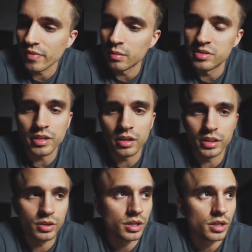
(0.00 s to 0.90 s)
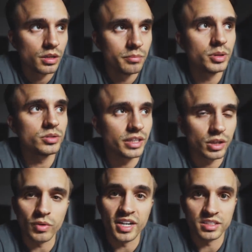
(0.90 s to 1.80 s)
I'm steadily building
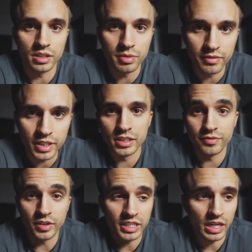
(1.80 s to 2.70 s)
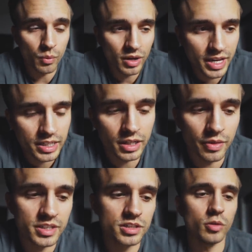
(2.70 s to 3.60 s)
and rising above it. It's funny, and I want to end it
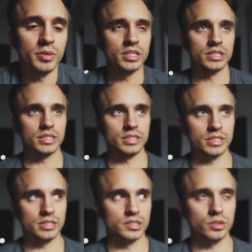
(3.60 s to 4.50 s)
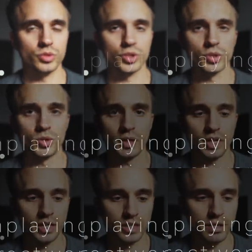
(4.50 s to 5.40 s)
on this note because it's it's so true.
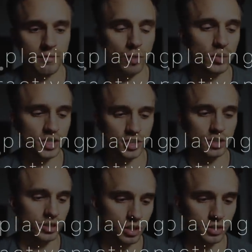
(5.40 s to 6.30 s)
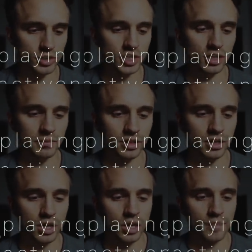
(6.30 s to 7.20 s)
And um, I wish younger gentlemen
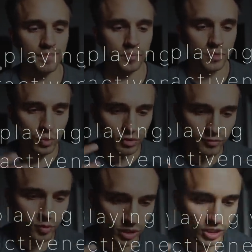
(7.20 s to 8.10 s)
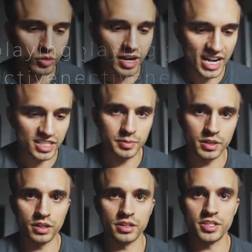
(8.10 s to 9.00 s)
would fully grasp
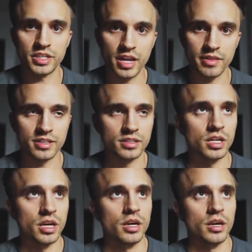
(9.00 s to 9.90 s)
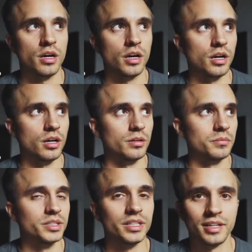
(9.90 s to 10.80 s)
and understand this. Uh,
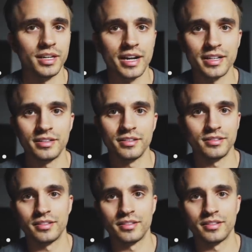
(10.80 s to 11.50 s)
but then again, I didn't